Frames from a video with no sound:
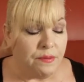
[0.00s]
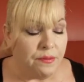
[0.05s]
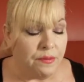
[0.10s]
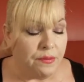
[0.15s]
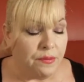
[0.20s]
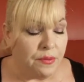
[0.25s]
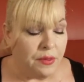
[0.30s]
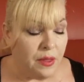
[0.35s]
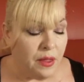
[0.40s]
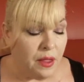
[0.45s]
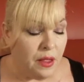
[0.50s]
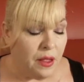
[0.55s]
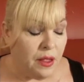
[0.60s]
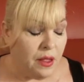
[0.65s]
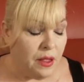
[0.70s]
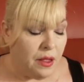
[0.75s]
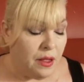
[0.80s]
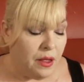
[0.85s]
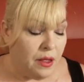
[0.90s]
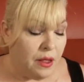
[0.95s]

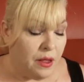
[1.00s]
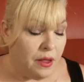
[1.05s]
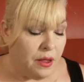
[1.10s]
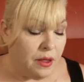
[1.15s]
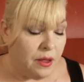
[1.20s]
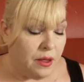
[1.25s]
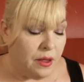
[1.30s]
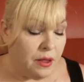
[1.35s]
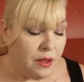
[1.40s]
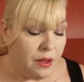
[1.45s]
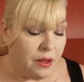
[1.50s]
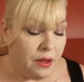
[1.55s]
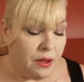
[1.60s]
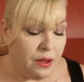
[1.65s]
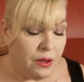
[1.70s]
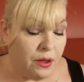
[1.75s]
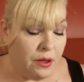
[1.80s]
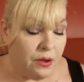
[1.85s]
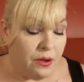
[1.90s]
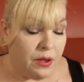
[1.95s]

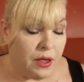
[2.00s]
[no speech]